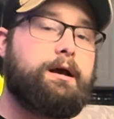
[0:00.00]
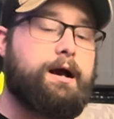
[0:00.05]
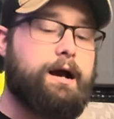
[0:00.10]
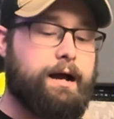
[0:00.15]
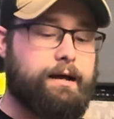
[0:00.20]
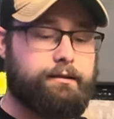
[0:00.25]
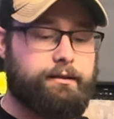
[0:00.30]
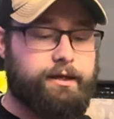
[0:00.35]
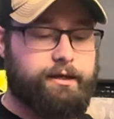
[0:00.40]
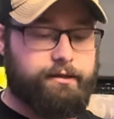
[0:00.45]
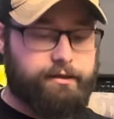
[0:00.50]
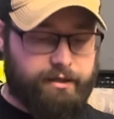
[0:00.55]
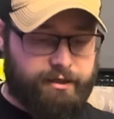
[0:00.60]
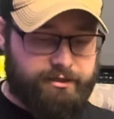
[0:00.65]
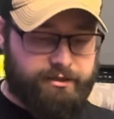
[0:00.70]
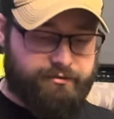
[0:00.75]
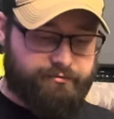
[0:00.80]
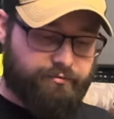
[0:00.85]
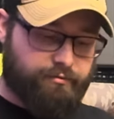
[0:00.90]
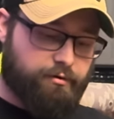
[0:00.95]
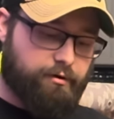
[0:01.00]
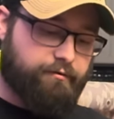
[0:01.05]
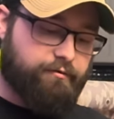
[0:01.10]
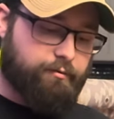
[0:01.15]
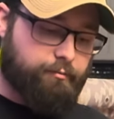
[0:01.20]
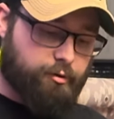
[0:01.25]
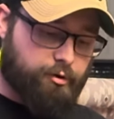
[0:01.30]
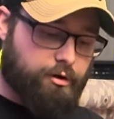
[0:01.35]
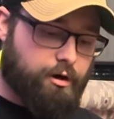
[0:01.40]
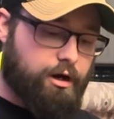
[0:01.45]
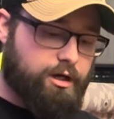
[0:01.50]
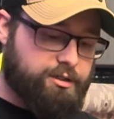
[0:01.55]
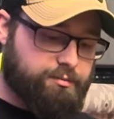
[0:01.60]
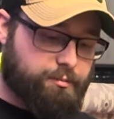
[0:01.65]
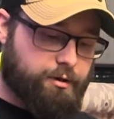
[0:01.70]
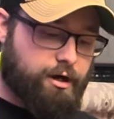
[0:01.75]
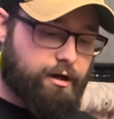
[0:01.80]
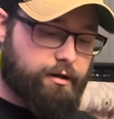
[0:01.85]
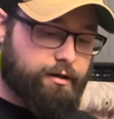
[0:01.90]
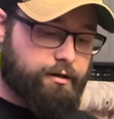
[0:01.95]
I like this for if I'm
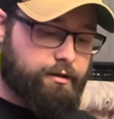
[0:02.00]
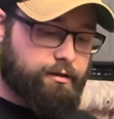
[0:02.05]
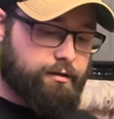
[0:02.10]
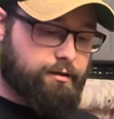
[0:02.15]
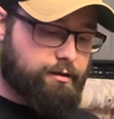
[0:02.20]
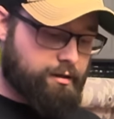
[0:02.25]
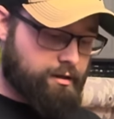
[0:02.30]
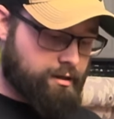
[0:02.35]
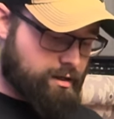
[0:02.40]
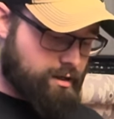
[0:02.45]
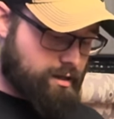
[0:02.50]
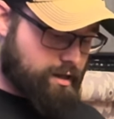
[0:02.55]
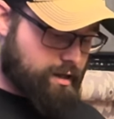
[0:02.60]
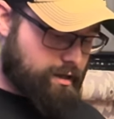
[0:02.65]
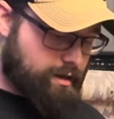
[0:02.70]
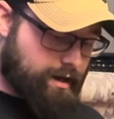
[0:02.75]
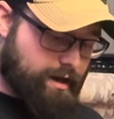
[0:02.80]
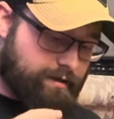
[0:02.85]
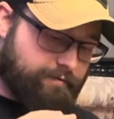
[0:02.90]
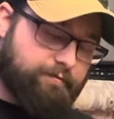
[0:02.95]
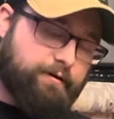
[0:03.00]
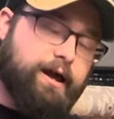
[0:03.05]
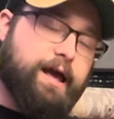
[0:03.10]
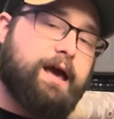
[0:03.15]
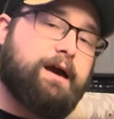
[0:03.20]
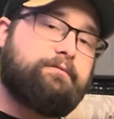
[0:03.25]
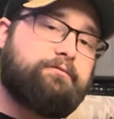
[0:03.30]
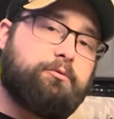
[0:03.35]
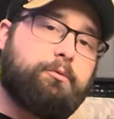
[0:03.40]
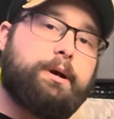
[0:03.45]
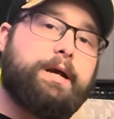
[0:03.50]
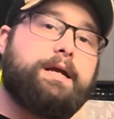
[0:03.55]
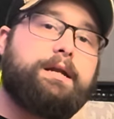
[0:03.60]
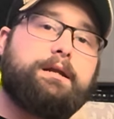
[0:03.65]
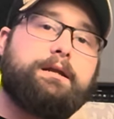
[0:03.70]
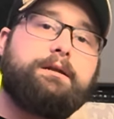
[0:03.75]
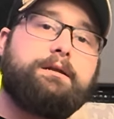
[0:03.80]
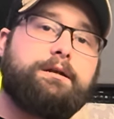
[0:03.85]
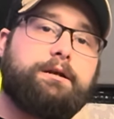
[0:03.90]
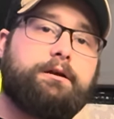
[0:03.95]
cross-bodying, and if I have weight
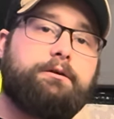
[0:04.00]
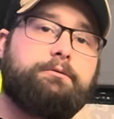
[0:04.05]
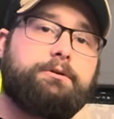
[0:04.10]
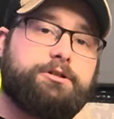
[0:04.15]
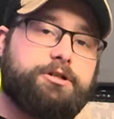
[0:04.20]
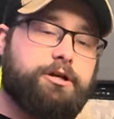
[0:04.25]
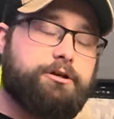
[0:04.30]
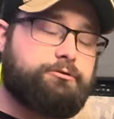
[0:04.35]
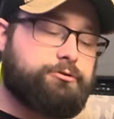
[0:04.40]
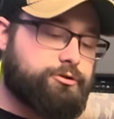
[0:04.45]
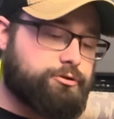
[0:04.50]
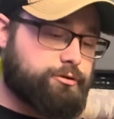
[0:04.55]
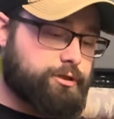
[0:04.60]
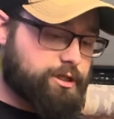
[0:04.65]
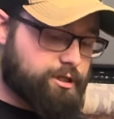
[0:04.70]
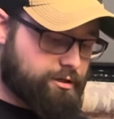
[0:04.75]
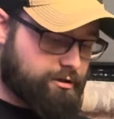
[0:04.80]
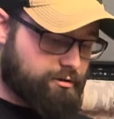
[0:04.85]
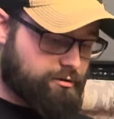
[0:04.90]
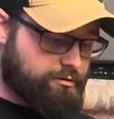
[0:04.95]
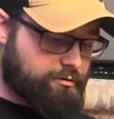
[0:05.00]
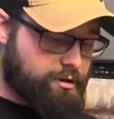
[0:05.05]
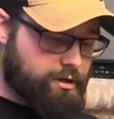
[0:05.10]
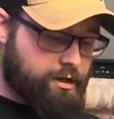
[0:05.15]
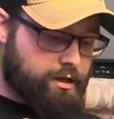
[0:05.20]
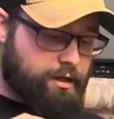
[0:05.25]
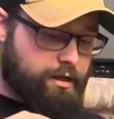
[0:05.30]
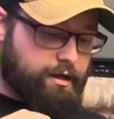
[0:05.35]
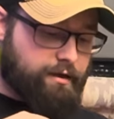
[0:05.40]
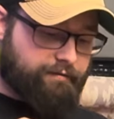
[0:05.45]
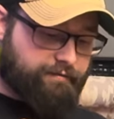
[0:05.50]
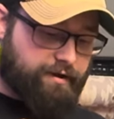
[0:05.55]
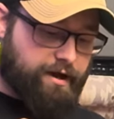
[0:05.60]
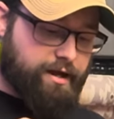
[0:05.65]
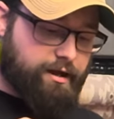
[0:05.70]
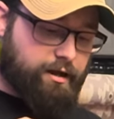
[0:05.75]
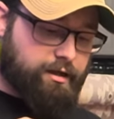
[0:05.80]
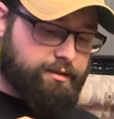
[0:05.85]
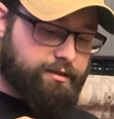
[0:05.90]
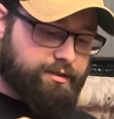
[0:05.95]
in here, which I usually do, if I
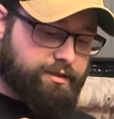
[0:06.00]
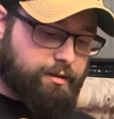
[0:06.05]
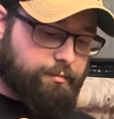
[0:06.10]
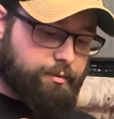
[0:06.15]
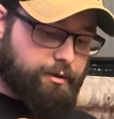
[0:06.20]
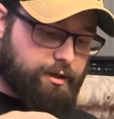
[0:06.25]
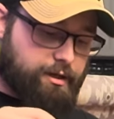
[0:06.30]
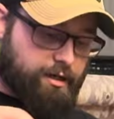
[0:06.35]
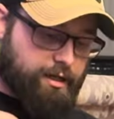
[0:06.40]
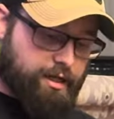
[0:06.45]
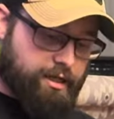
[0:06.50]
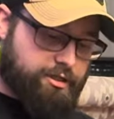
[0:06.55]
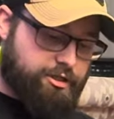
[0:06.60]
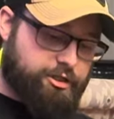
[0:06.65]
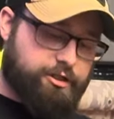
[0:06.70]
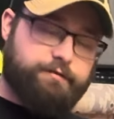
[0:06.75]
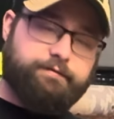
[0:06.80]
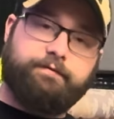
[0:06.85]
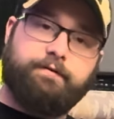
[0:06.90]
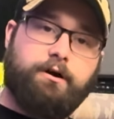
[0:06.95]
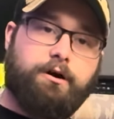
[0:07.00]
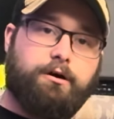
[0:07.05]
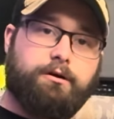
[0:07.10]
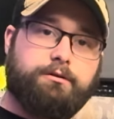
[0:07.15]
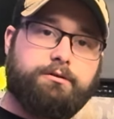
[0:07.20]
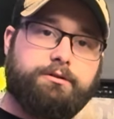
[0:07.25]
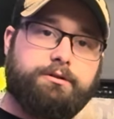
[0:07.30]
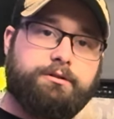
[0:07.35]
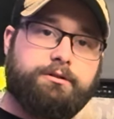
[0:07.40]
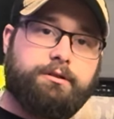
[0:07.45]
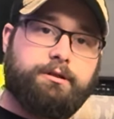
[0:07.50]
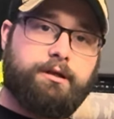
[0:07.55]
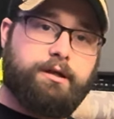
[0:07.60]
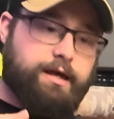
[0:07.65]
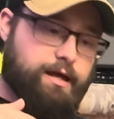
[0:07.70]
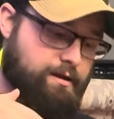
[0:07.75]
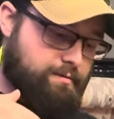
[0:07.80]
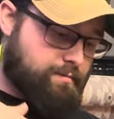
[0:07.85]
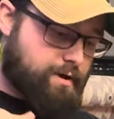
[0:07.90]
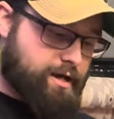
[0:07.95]
unzip it, it just falls,
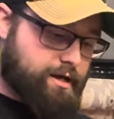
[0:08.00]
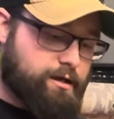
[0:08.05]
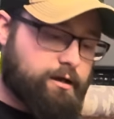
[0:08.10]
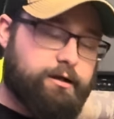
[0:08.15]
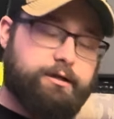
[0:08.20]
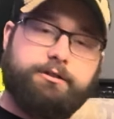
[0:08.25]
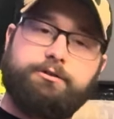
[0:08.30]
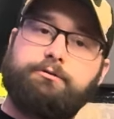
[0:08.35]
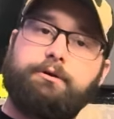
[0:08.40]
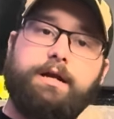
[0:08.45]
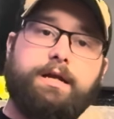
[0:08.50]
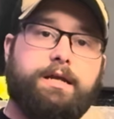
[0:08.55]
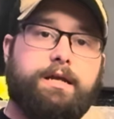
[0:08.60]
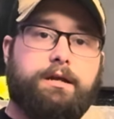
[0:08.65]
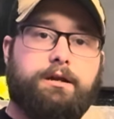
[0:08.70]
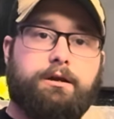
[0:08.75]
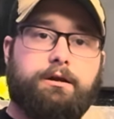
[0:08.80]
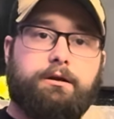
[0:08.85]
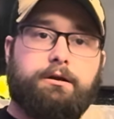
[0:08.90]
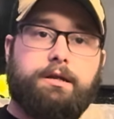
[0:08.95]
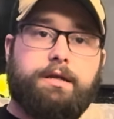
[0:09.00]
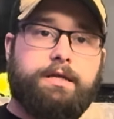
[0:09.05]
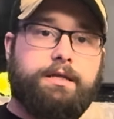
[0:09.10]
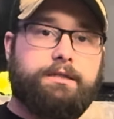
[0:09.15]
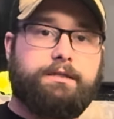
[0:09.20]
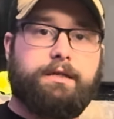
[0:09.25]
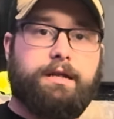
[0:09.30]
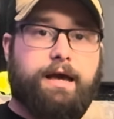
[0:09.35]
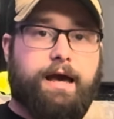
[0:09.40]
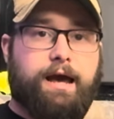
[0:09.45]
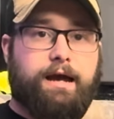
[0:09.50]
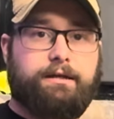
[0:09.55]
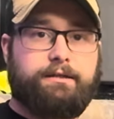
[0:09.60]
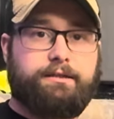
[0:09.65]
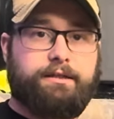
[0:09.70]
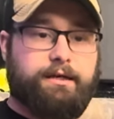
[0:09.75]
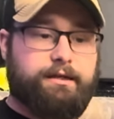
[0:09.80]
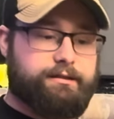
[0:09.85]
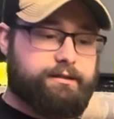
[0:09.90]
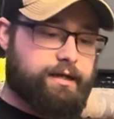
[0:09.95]
and my gun is right here, easy to
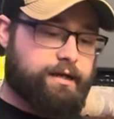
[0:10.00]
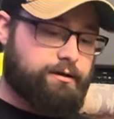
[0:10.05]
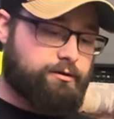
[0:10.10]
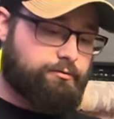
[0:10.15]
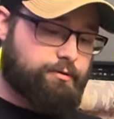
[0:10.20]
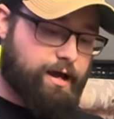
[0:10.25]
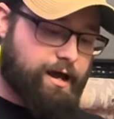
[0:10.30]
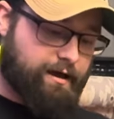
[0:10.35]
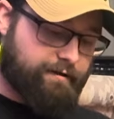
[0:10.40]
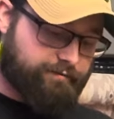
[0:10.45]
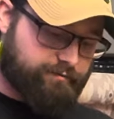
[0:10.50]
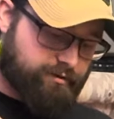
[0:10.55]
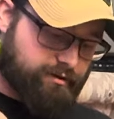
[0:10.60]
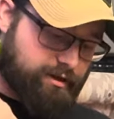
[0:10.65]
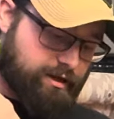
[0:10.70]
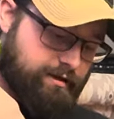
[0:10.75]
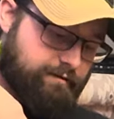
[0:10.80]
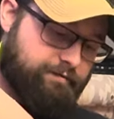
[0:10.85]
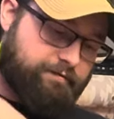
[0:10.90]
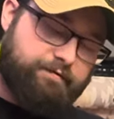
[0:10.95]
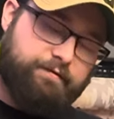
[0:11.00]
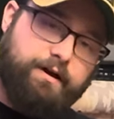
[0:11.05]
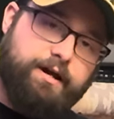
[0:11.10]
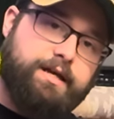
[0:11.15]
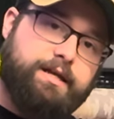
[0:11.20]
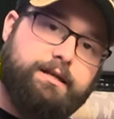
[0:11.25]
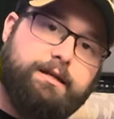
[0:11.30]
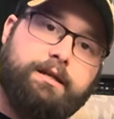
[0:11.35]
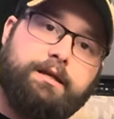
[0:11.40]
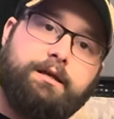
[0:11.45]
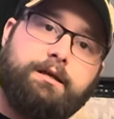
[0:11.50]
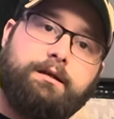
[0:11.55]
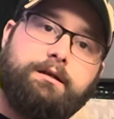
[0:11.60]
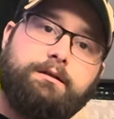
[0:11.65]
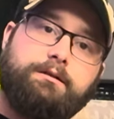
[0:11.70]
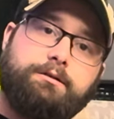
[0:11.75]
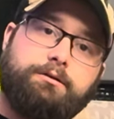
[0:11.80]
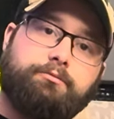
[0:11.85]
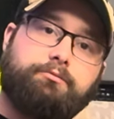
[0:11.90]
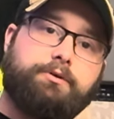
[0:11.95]
access. I don't have to like fight
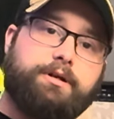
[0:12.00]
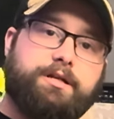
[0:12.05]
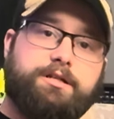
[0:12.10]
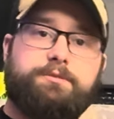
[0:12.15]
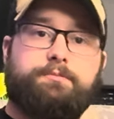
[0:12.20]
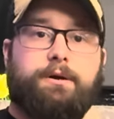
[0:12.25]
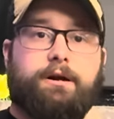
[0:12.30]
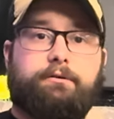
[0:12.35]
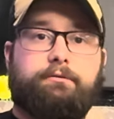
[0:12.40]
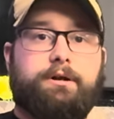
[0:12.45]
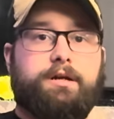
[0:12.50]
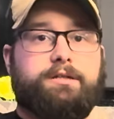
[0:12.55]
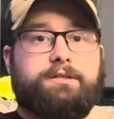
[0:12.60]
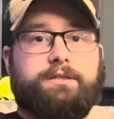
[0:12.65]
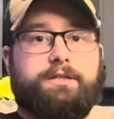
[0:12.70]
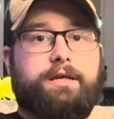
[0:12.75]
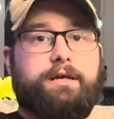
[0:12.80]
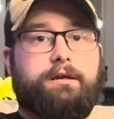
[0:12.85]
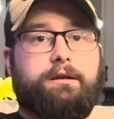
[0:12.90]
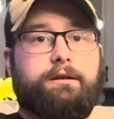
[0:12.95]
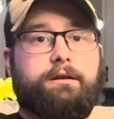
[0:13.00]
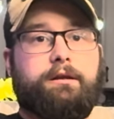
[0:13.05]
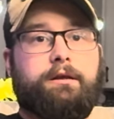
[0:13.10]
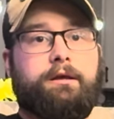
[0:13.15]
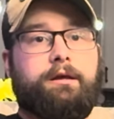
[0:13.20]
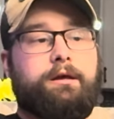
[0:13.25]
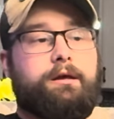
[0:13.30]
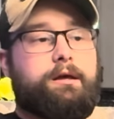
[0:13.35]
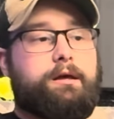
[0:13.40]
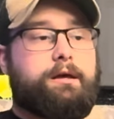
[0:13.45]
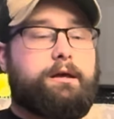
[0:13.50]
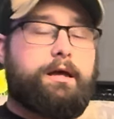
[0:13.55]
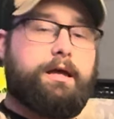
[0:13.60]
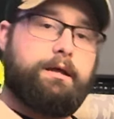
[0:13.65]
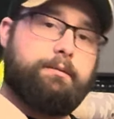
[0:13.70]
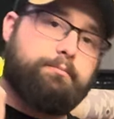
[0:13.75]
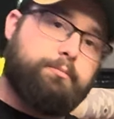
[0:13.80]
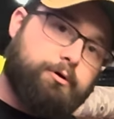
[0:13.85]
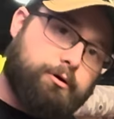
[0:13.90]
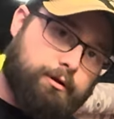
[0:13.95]
to reach my wrist in
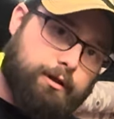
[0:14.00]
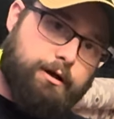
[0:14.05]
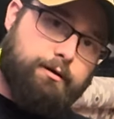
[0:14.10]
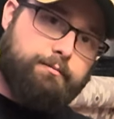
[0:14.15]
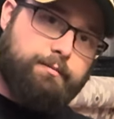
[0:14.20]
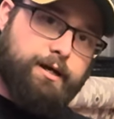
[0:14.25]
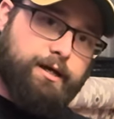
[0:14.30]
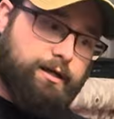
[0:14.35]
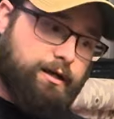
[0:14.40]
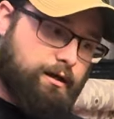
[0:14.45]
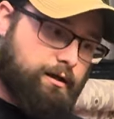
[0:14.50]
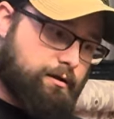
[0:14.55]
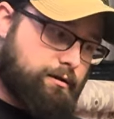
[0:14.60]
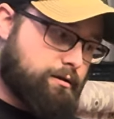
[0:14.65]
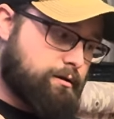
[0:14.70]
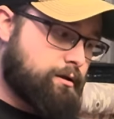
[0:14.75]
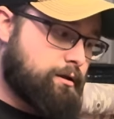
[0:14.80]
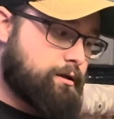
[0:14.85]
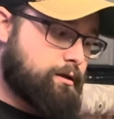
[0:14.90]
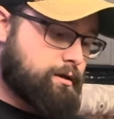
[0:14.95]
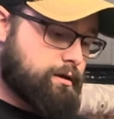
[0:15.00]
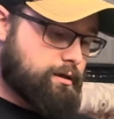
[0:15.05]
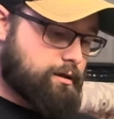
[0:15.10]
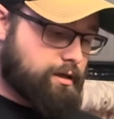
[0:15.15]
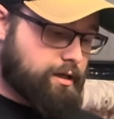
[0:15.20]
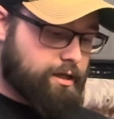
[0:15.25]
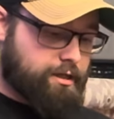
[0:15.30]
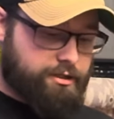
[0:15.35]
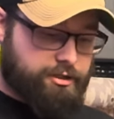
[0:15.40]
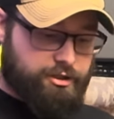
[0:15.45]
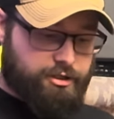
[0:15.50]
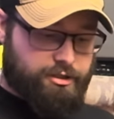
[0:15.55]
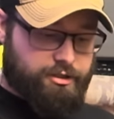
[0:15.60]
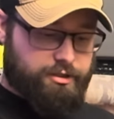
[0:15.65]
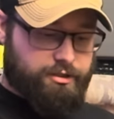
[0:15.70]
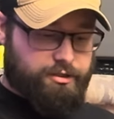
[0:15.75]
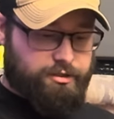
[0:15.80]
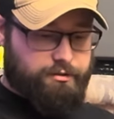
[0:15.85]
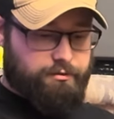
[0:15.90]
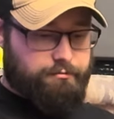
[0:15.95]
and pull out my gun. It
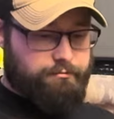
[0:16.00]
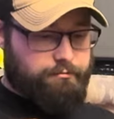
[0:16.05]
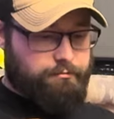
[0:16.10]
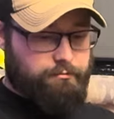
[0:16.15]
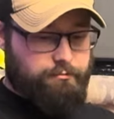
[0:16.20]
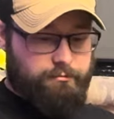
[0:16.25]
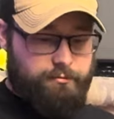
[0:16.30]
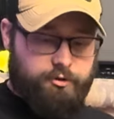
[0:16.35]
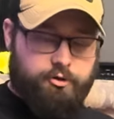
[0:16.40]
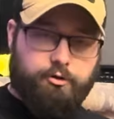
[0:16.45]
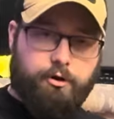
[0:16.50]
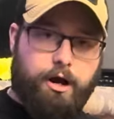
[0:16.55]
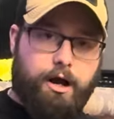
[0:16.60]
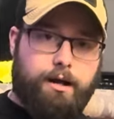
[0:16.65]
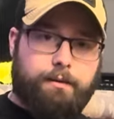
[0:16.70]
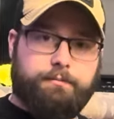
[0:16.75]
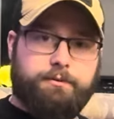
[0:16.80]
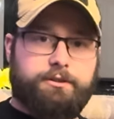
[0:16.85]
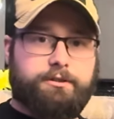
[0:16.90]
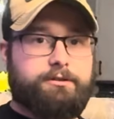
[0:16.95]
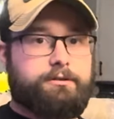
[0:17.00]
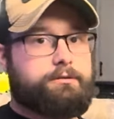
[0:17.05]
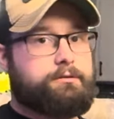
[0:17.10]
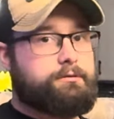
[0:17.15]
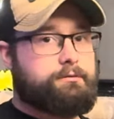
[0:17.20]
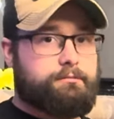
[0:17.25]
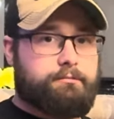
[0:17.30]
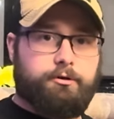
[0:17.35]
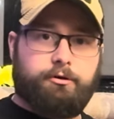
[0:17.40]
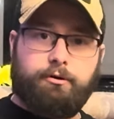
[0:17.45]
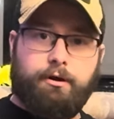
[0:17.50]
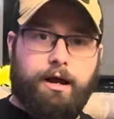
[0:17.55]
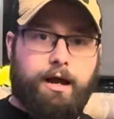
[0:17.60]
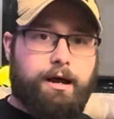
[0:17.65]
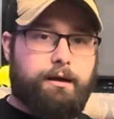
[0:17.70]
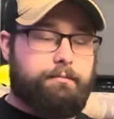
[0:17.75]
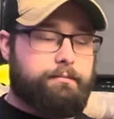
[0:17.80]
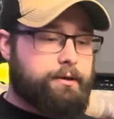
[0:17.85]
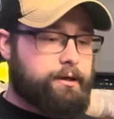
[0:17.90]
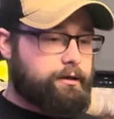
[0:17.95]
just drops,
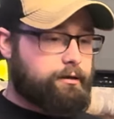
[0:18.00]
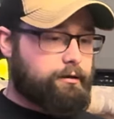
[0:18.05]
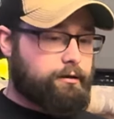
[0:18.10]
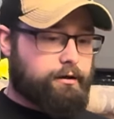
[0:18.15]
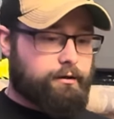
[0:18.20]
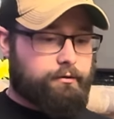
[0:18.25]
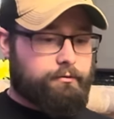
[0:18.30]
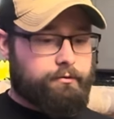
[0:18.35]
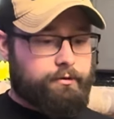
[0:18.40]
grab, and go.